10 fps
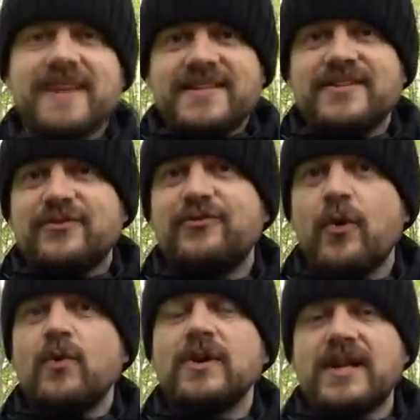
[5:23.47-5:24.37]
is the
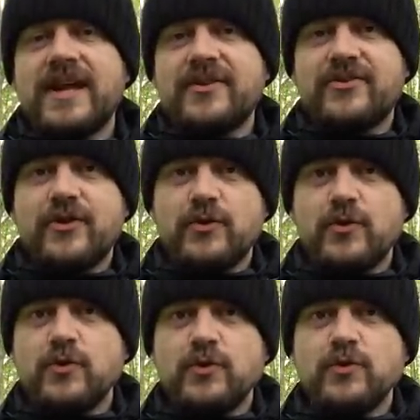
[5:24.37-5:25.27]
focal length
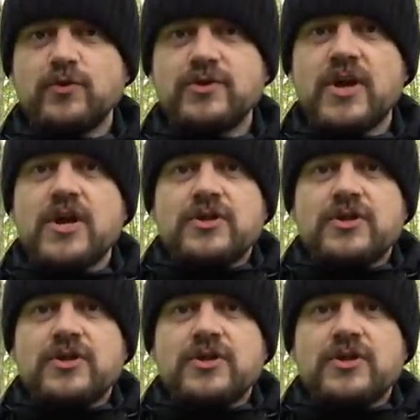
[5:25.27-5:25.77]
you use.